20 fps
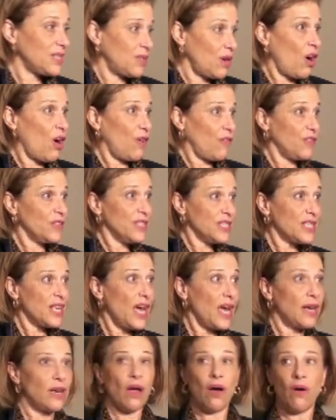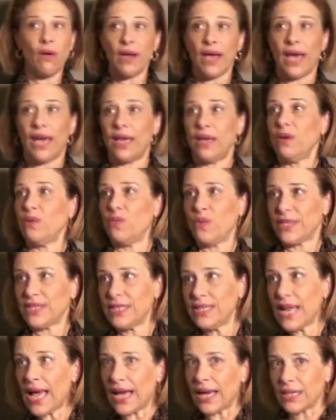often saying, okay,
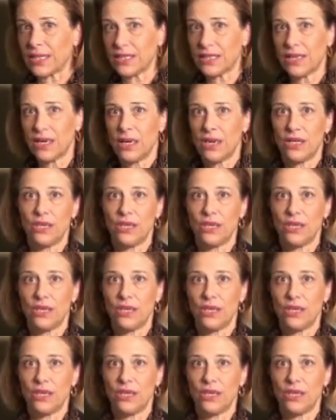what's next?